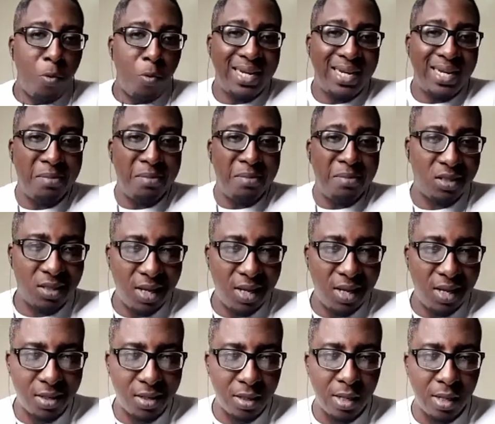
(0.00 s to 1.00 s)
that
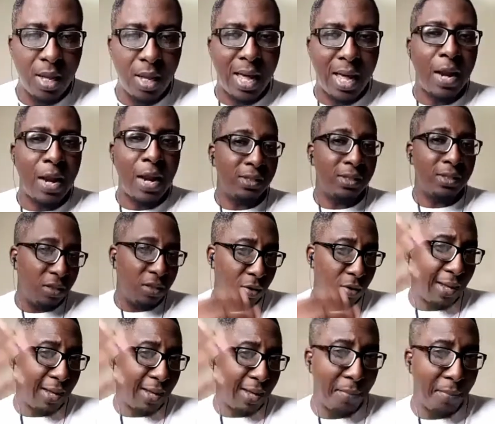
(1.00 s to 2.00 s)
mistake, and it was
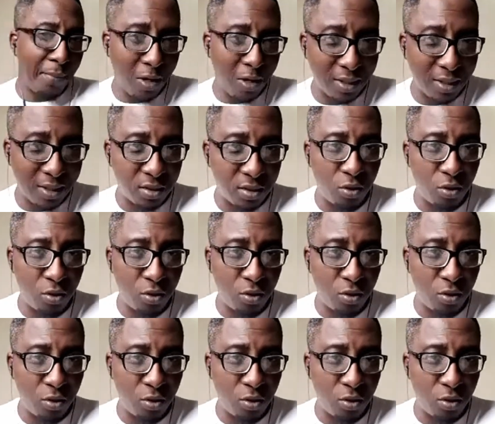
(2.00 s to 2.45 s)
our parents.